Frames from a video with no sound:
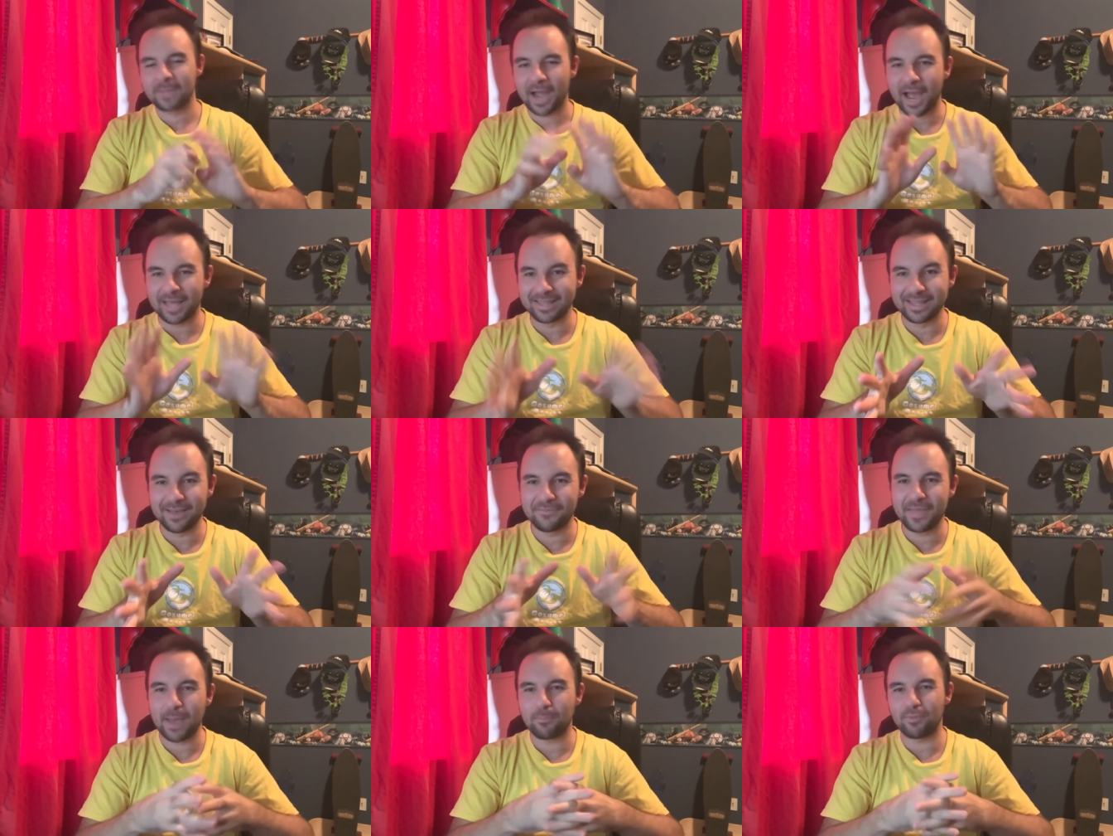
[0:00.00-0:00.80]
I
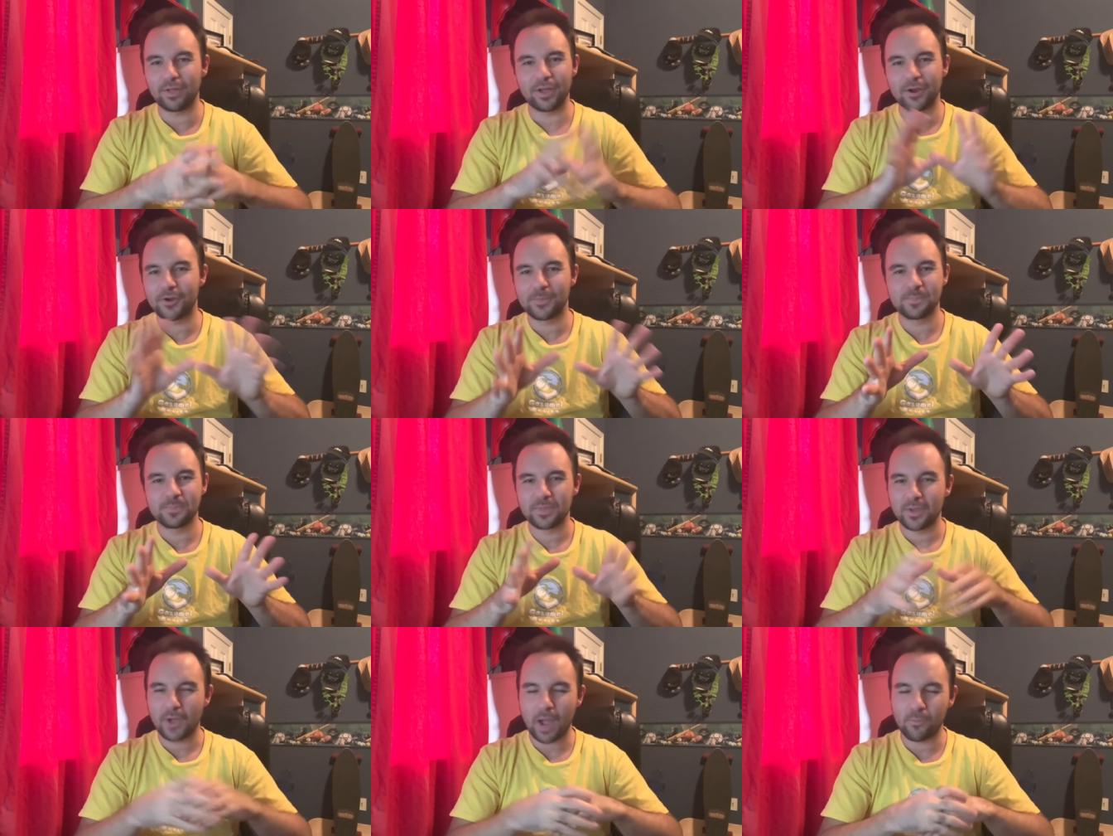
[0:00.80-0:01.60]
love that player.
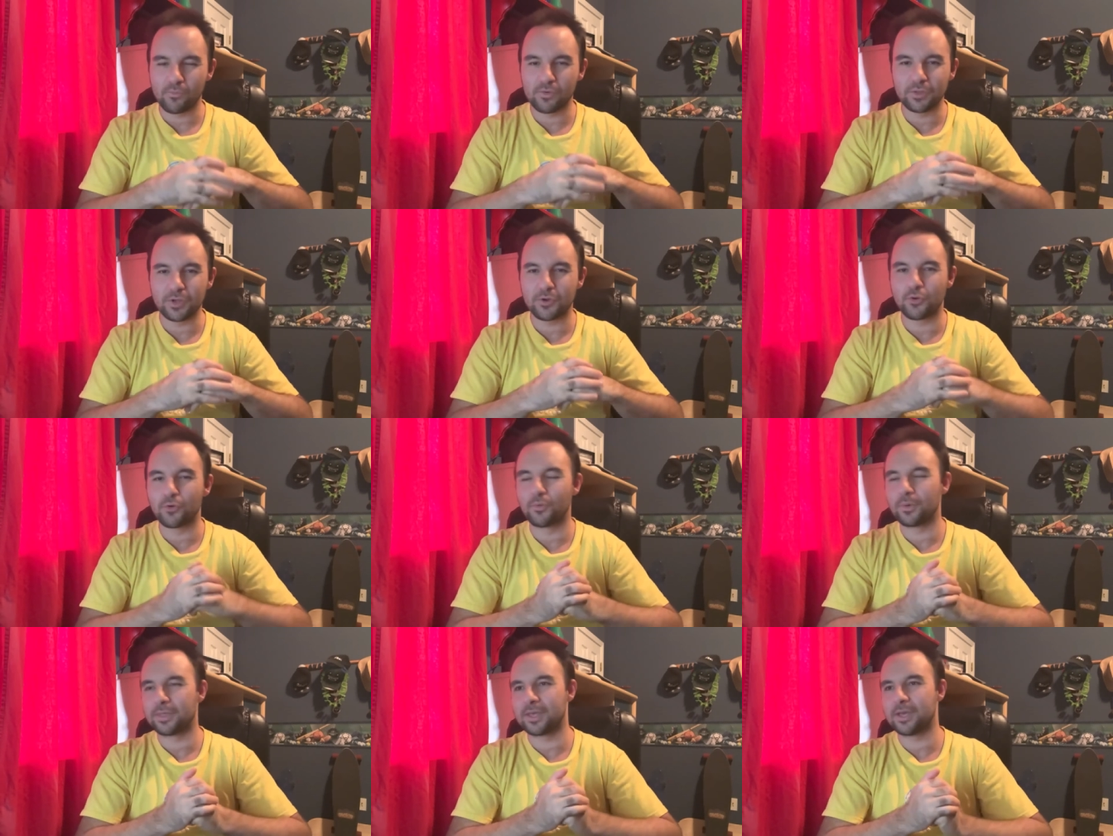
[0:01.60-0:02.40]
I'm really
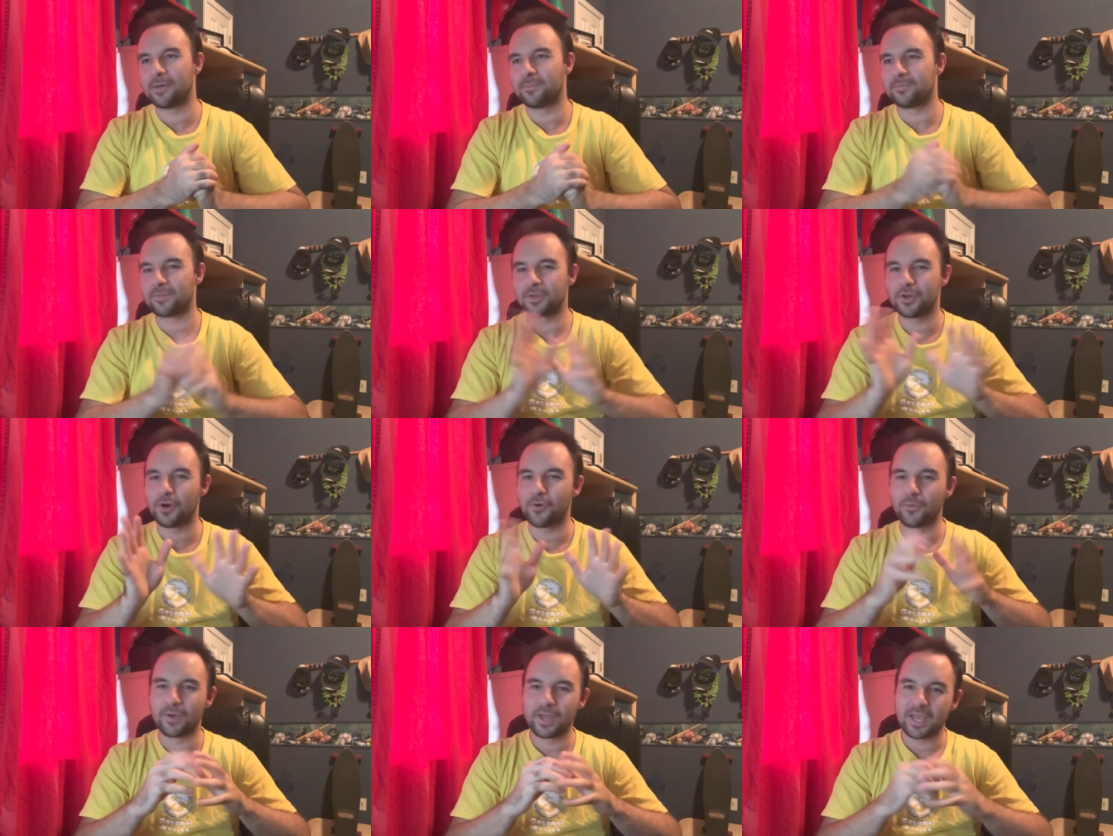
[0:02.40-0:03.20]
cool with him. You
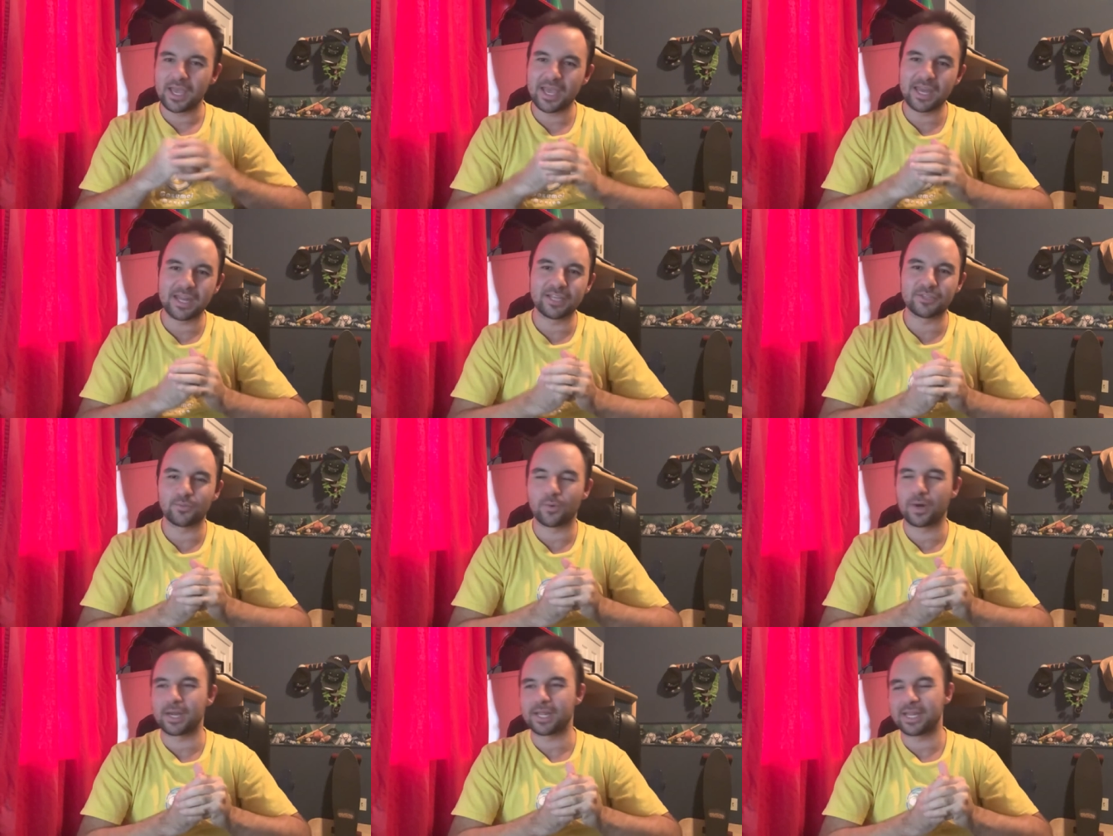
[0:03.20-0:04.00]
know, it is
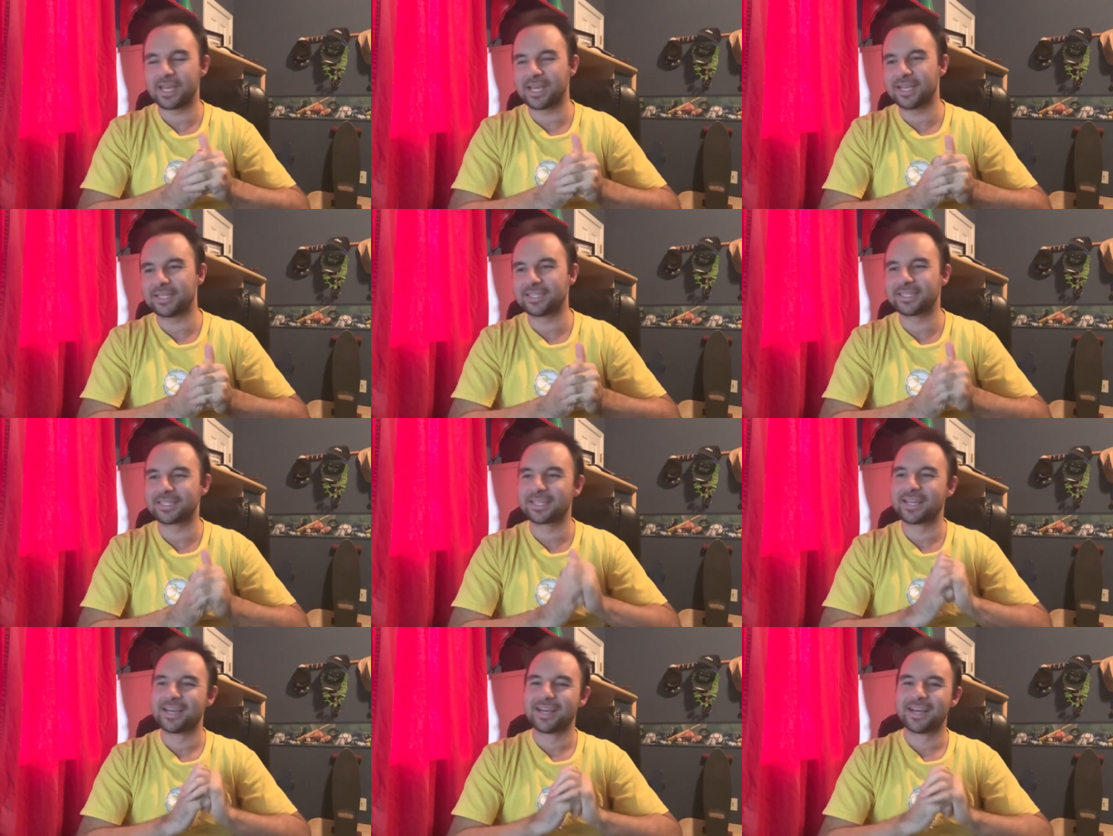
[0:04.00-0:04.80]
what it is.